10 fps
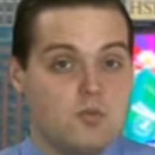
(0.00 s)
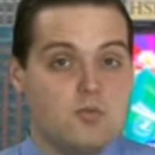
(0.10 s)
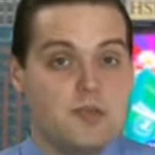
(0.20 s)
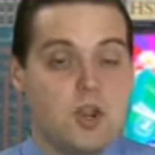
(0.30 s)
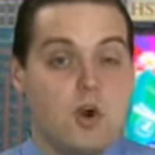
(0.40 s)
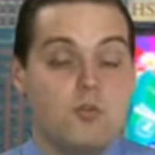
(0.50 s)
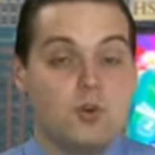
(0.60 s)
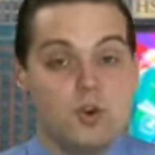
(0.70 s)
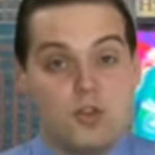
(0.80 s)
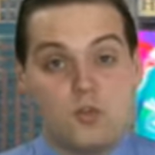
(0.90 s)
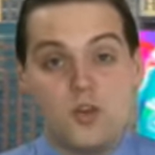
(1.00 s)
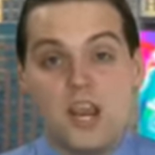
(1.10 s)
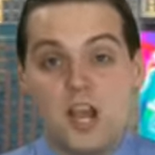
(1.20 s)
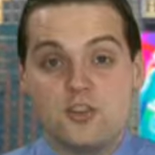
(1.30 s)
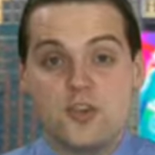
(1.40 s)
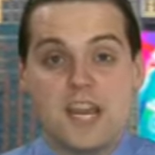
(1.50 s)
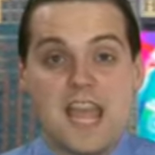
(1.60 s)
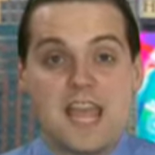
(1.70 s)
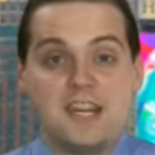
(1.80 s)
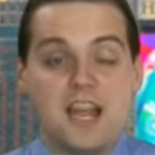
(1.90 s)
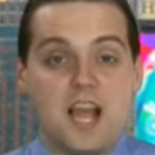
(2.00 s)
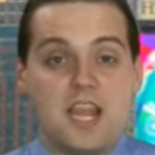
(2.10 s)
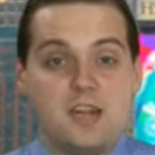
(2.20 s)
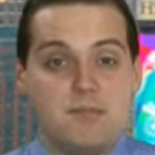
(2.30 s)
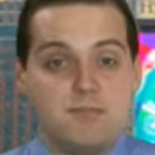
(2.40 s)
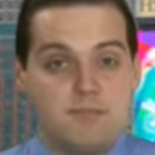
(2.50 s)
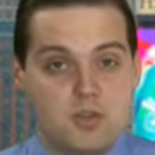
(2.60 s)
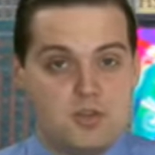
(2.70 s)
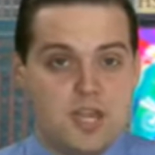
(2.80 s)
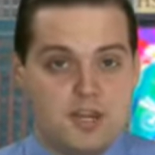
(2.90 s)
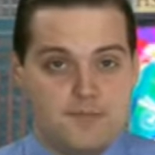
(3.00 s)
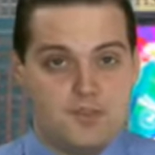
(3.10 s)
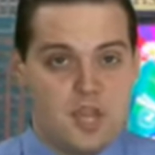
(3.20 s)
would be over 309 million.